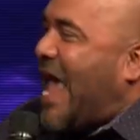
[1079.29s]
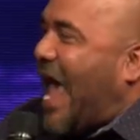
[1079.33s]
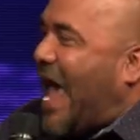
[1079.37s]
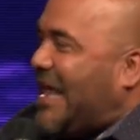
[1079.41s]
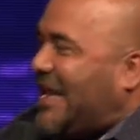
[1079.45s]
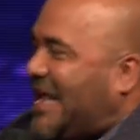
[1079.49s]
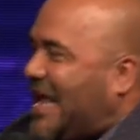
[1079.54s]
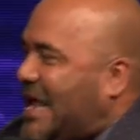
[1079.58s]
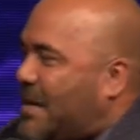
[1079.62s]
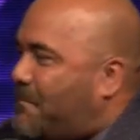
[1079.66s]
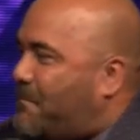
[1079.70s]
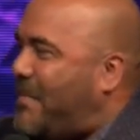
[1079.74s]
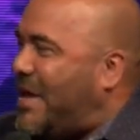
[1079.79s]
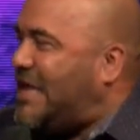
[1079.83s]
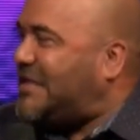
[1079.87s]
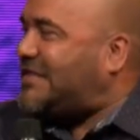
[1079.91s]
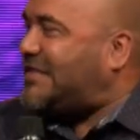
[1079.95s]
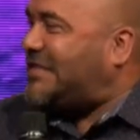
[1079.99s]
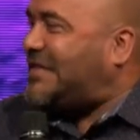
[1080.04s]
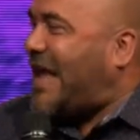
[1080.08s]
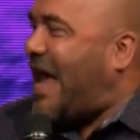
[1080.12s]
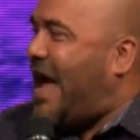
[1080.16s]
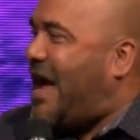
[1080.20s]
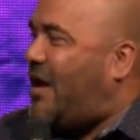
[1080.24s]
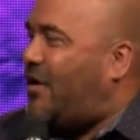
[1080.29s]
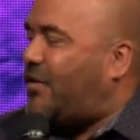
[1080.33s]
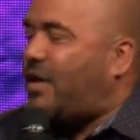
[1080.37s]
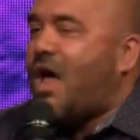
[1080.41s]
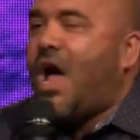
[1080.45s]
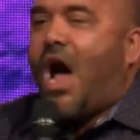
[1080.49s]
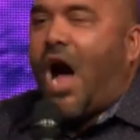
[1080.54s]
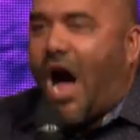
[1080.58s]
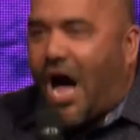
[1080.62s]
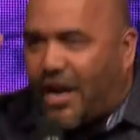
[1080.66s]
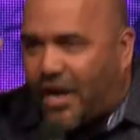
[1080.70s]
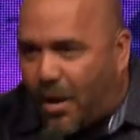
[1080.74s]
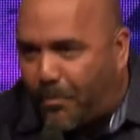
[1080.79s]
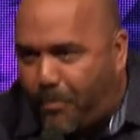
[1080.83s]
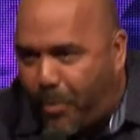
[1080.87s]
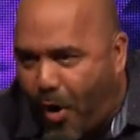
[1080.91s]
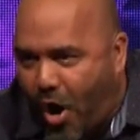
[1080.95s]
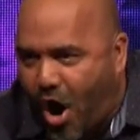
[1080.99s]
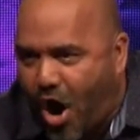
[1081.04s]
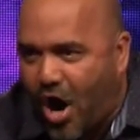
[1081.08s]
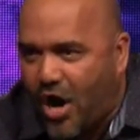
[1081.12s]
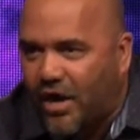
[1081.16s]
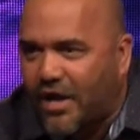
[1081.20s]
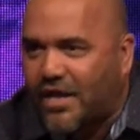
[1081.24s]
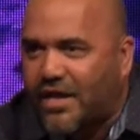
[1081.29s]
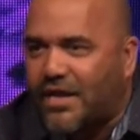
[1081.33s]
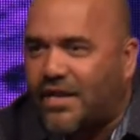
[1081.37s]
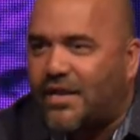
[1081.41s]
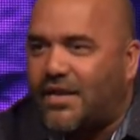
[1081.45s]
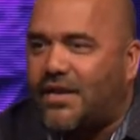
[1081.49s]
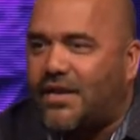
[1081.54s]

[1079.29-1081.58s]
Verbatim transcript: and he missed out on a pardon.